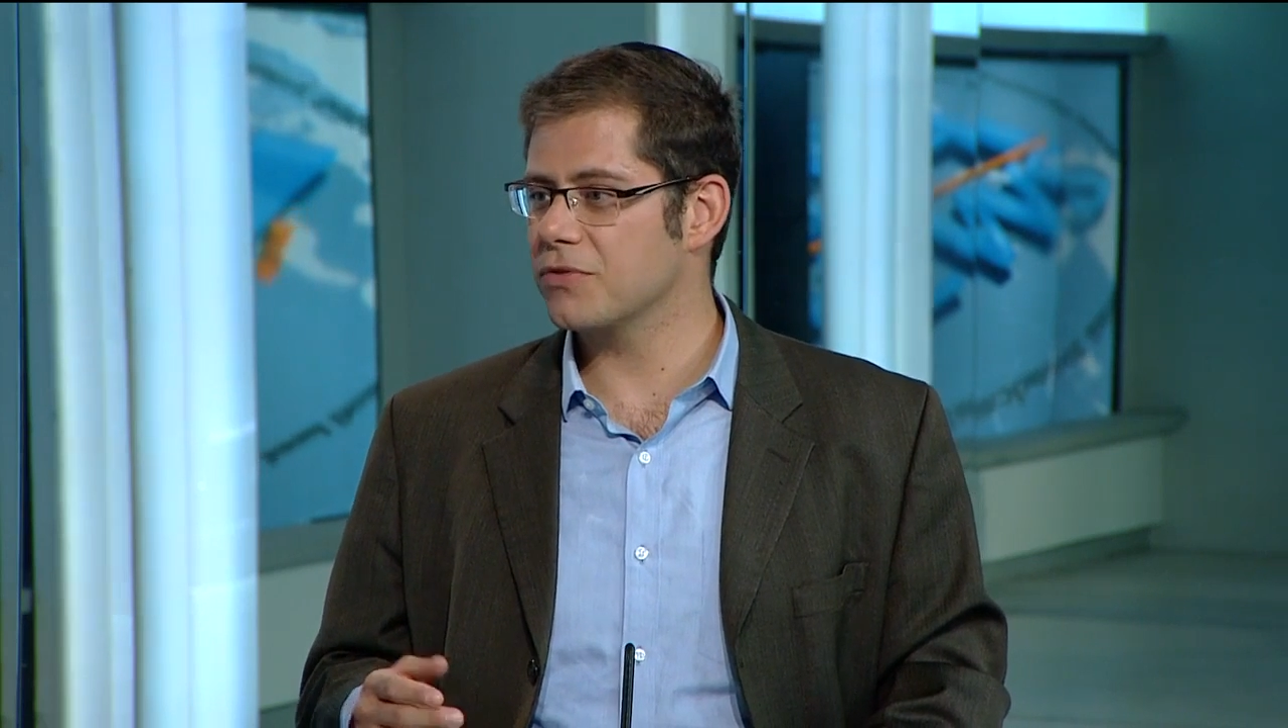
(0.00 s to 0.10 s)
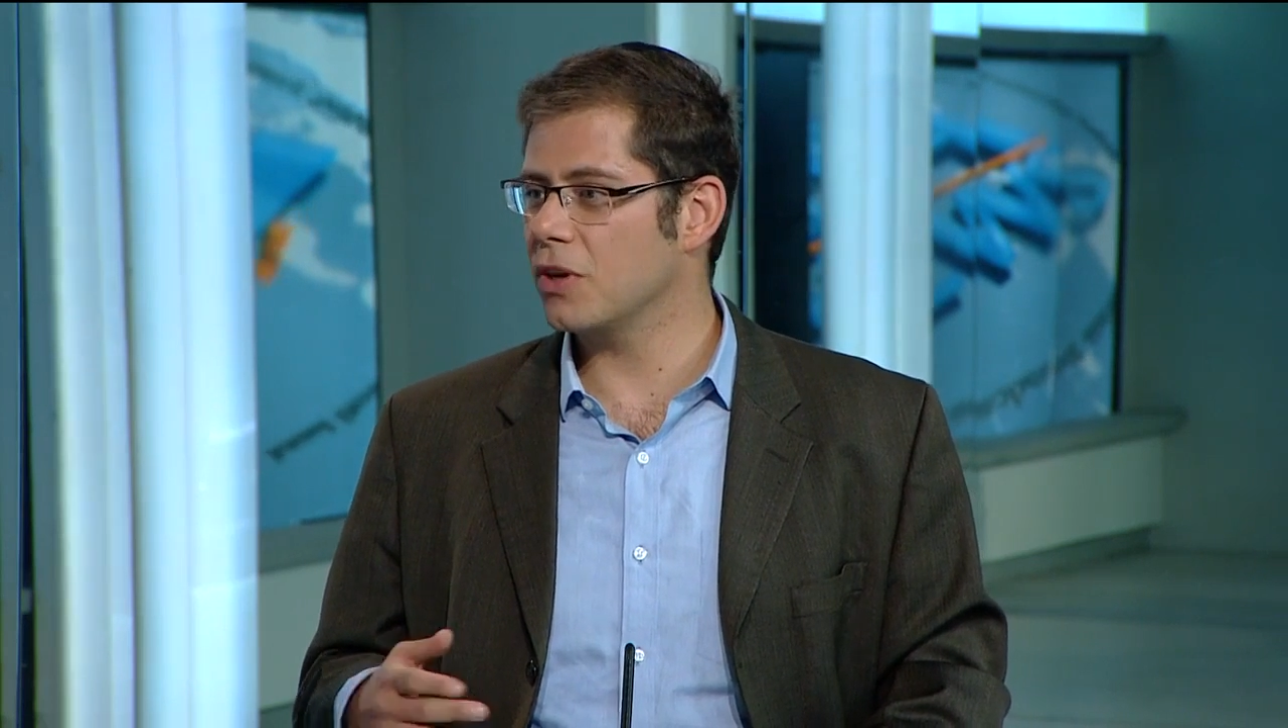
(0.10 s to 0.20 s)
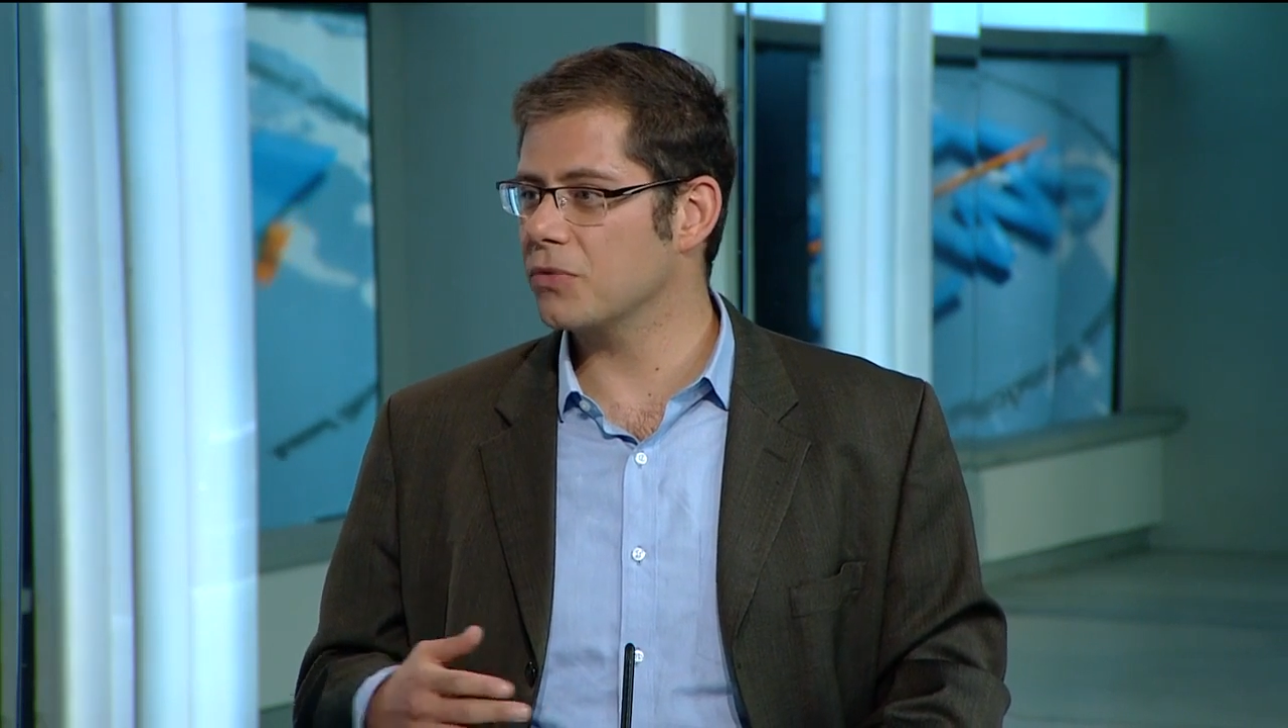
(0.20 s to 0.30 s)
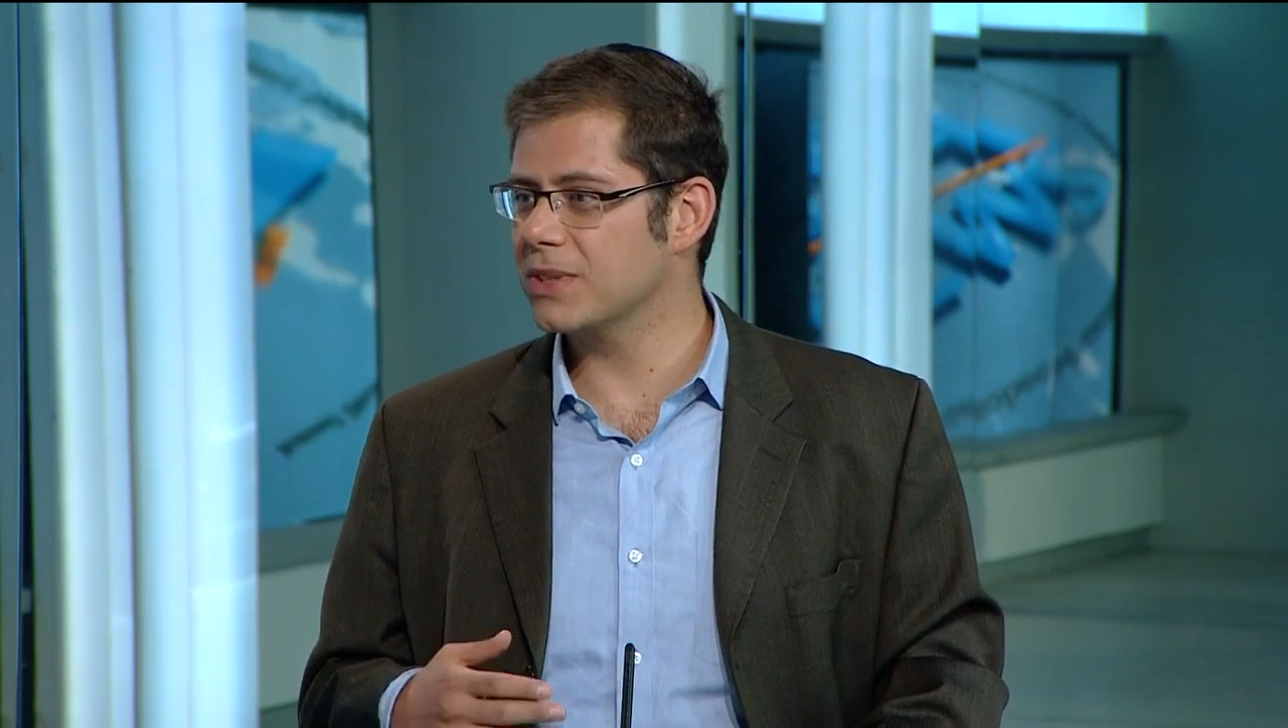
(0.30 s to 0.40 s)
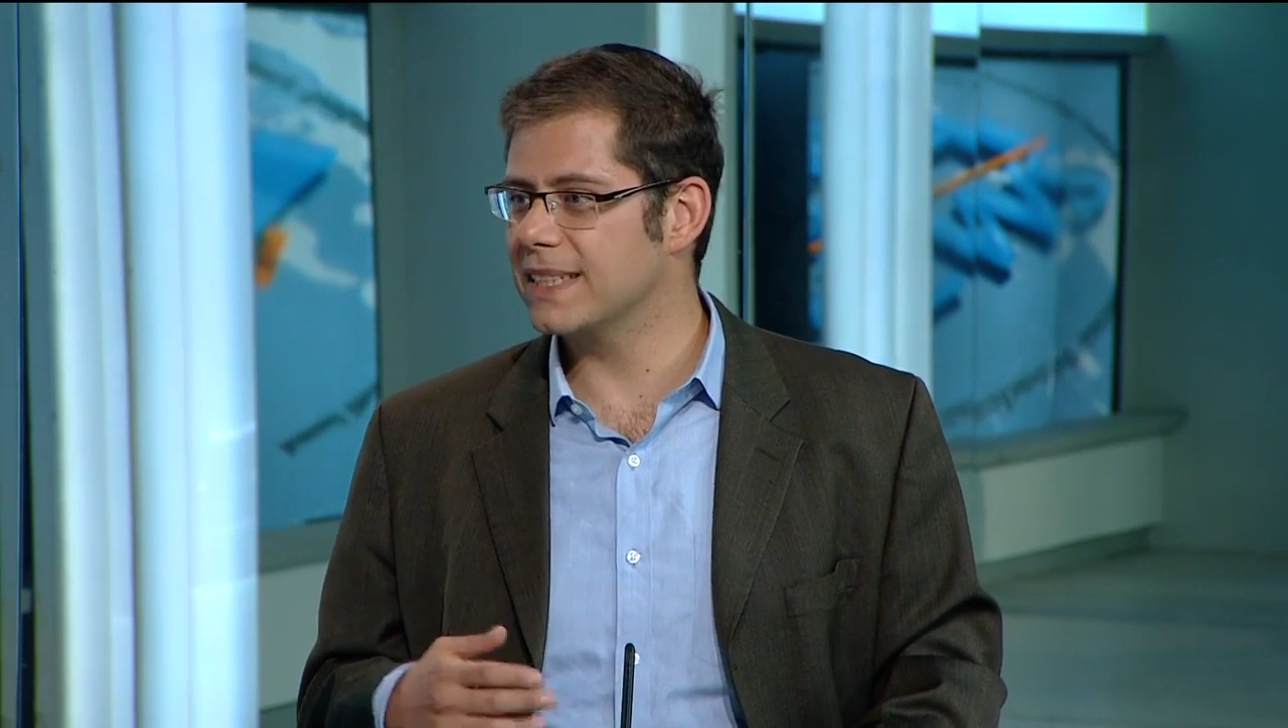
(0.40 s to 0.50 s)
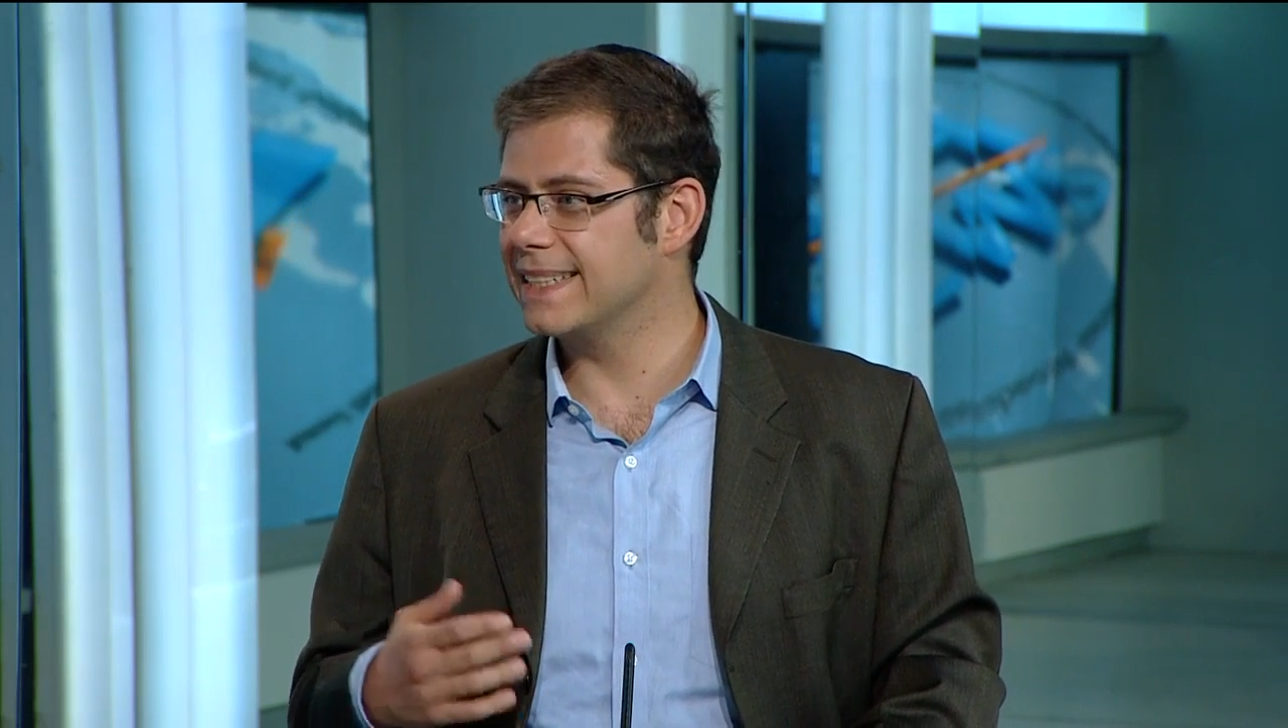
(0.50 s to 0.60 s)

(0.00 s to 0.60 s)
if sovereignty